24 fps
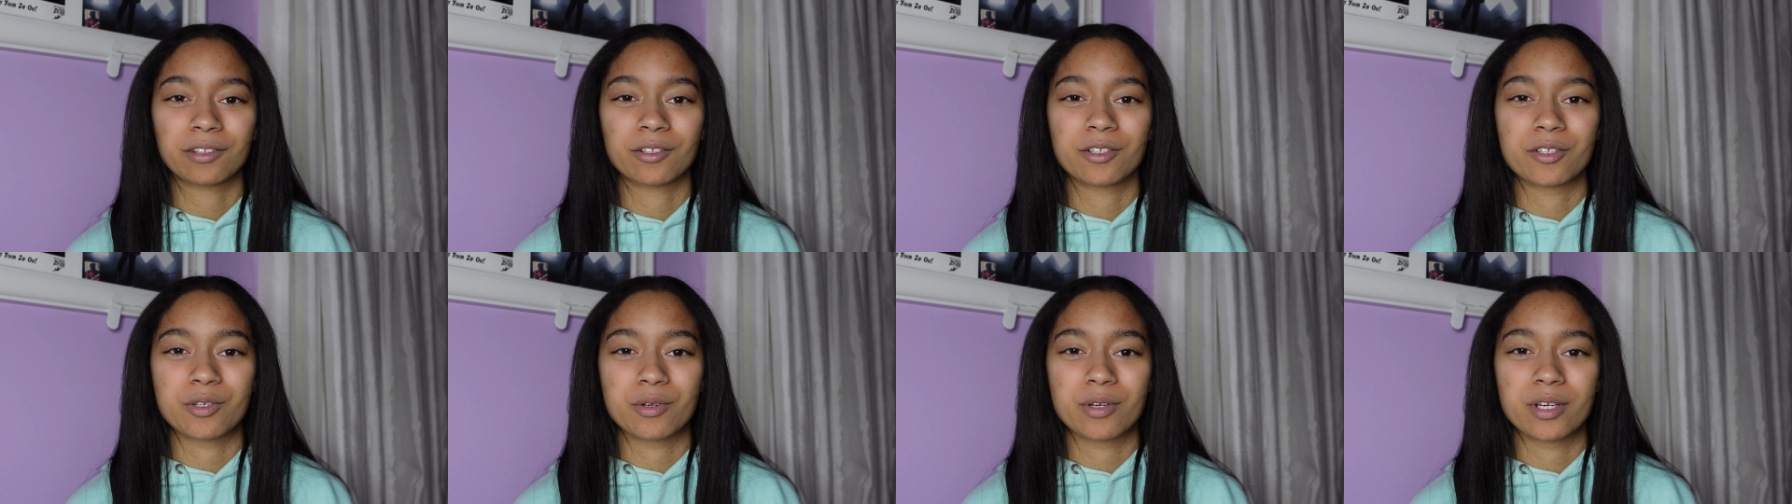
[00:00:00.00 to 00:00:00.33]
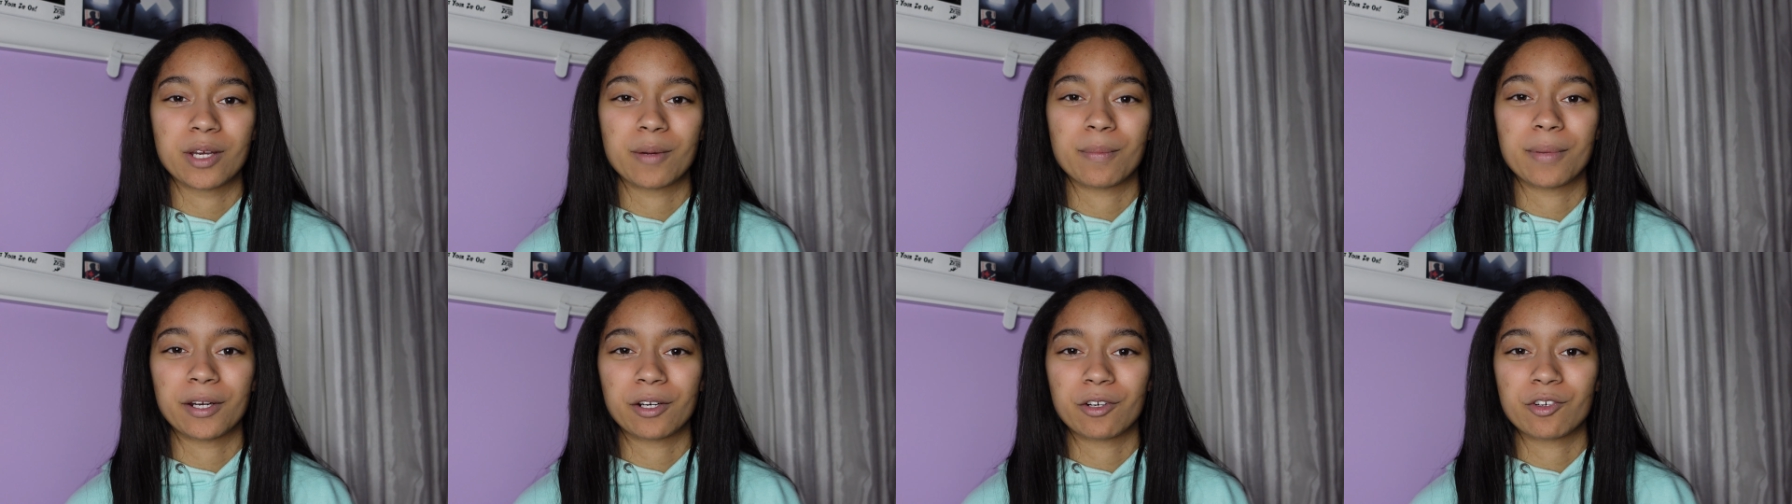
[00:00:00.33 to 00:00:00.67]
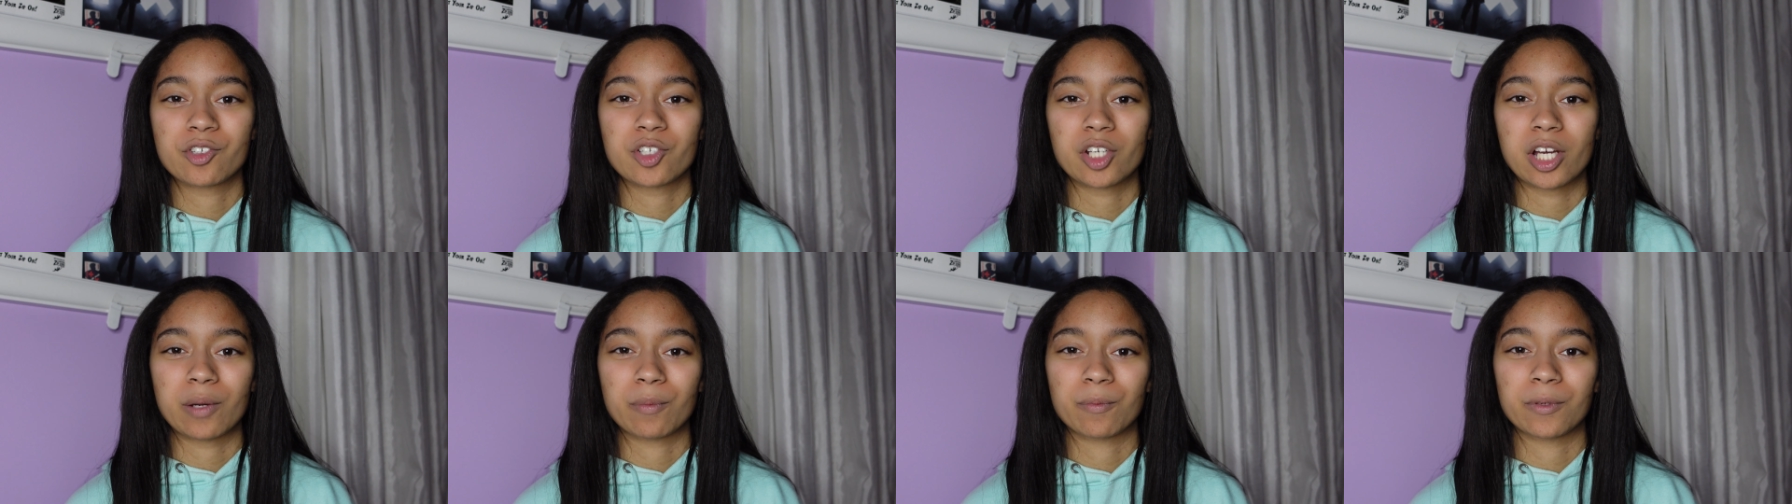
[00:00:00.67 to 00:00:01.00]
they're doing a better
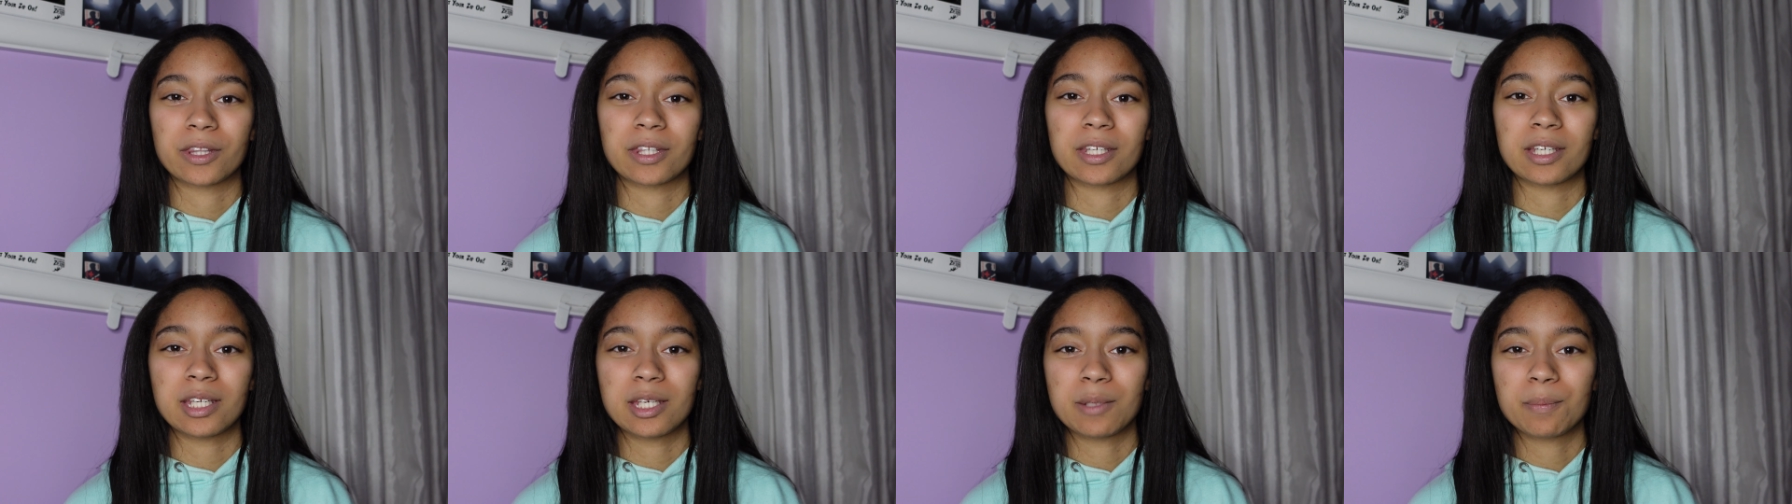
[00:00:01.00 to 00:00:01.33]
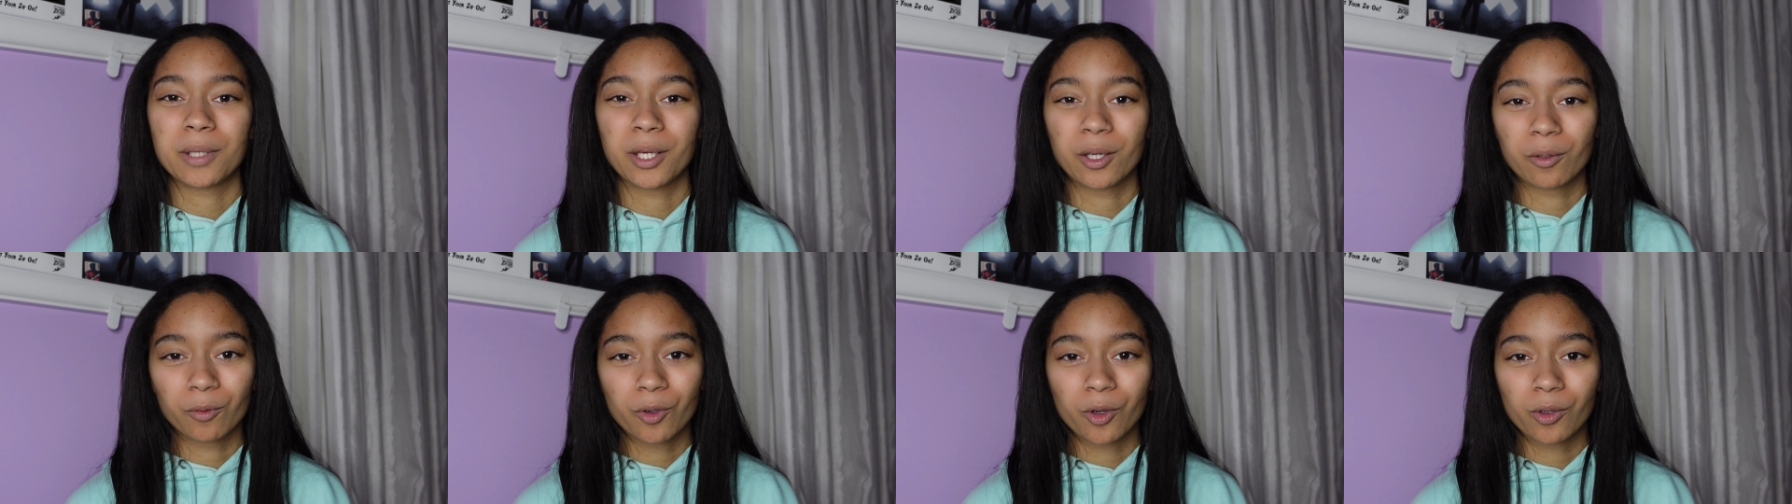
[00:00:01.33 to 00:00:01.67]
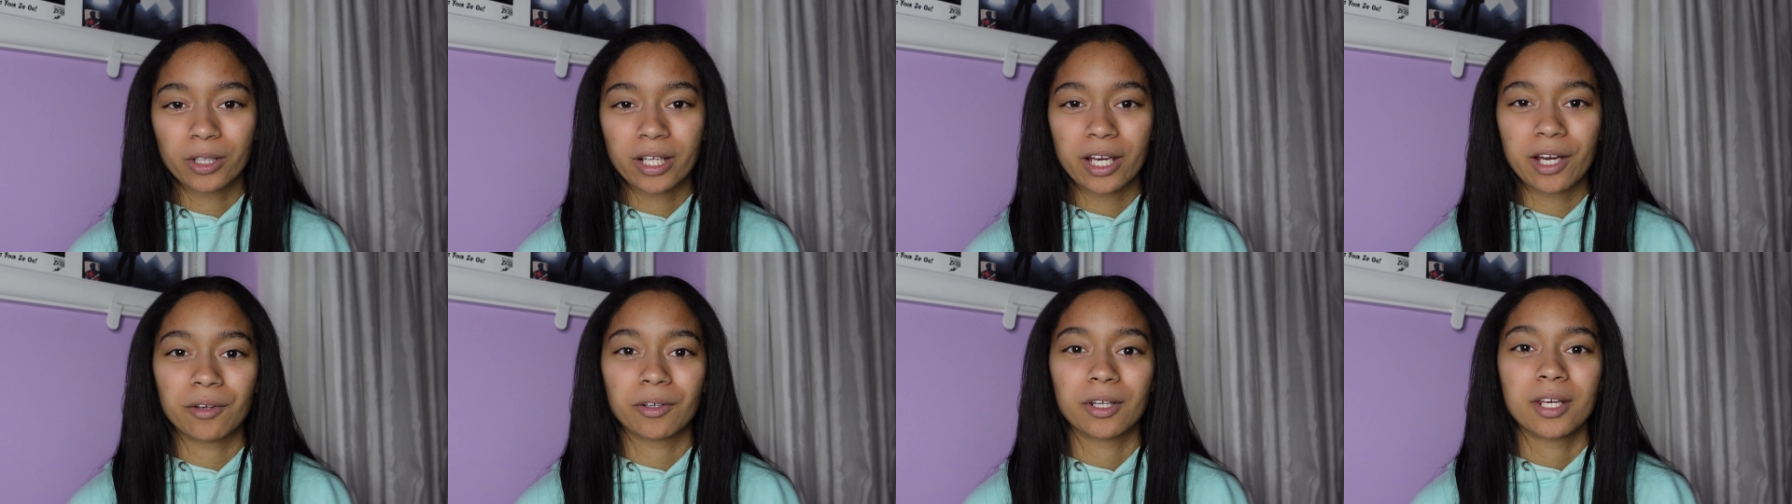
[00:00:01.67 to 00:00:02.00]
job with the E P
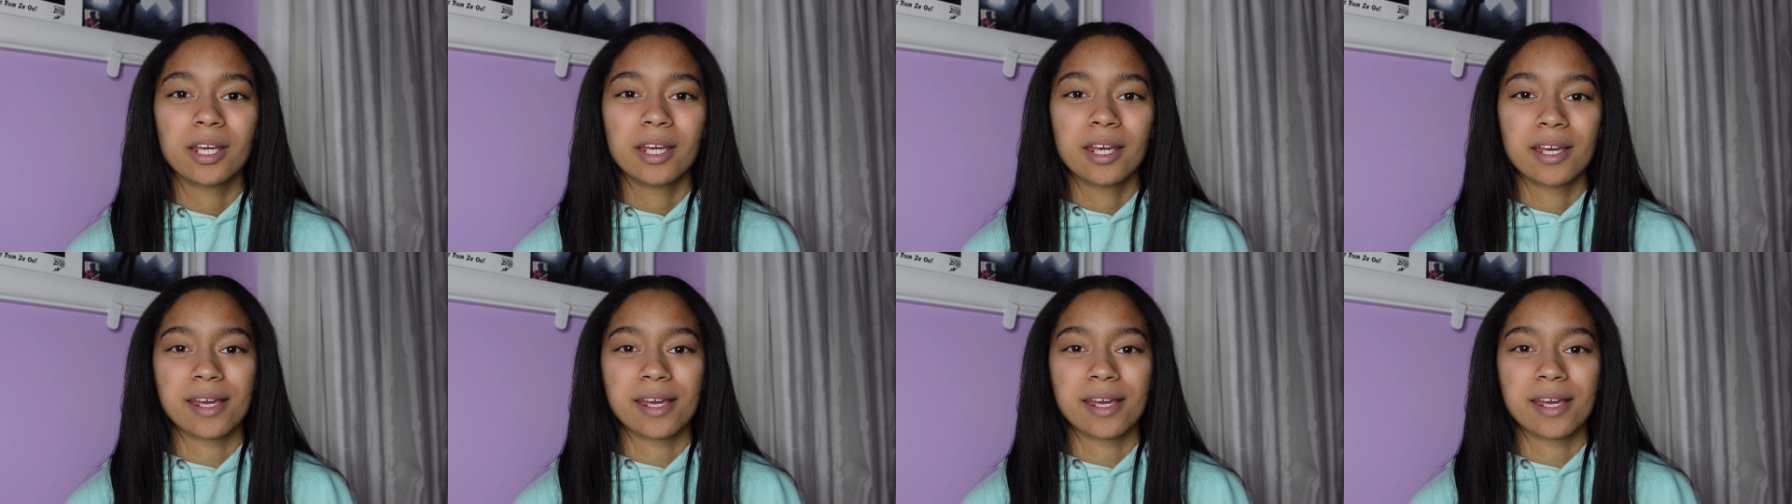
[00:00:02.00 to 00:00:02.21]
rollout,